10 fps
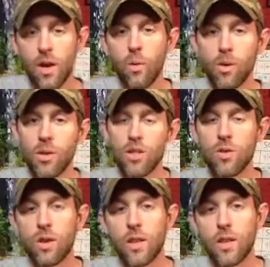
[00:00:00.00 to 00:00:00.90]
what they're
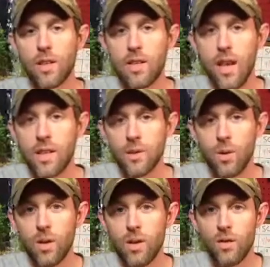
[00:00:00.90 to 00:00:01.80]
treating their tanks
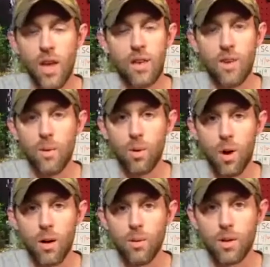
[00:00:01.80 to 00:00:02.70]
with if they have any
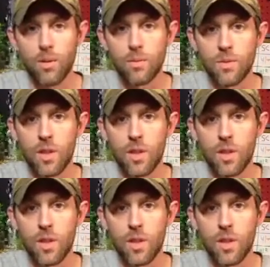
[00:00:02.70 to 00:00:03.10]
problems,